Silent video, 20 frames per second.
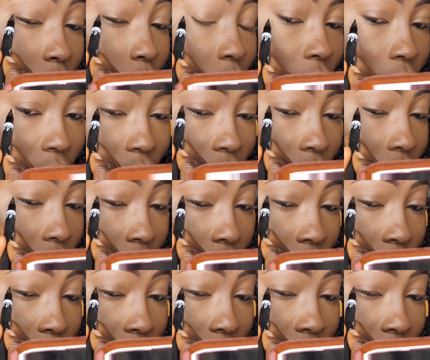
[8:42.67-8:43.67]
And then
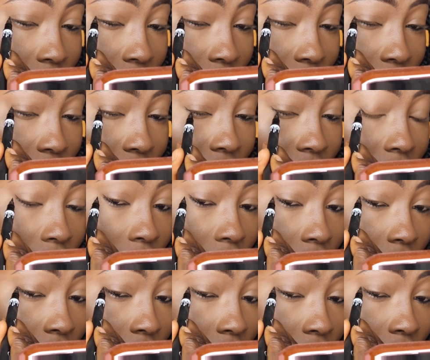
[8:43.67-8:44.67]
this liner
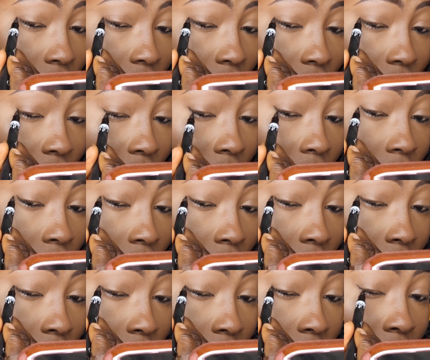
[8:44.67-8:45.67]
is from
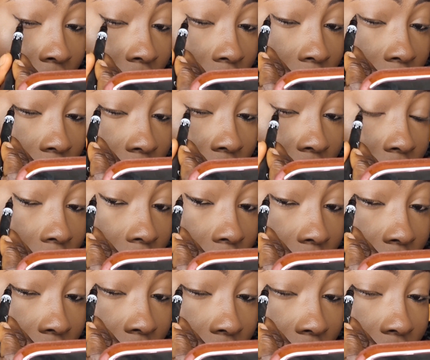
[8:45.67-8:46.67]

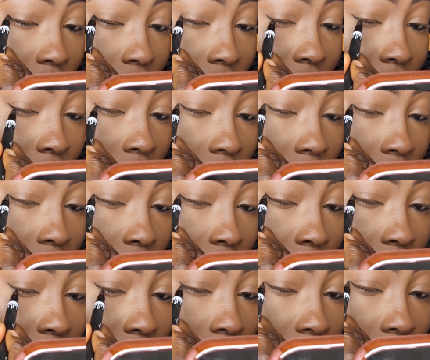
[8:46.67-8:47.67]
AliExpress. I don't
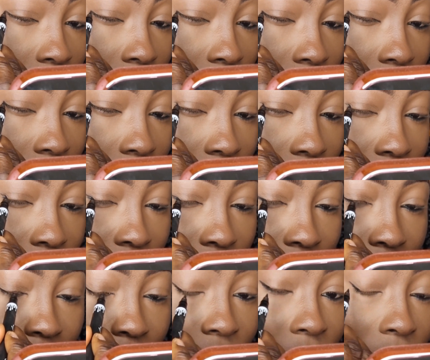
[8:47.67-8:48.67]
have the link
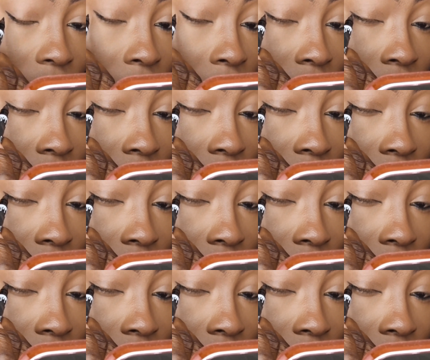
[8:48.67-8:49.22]
to this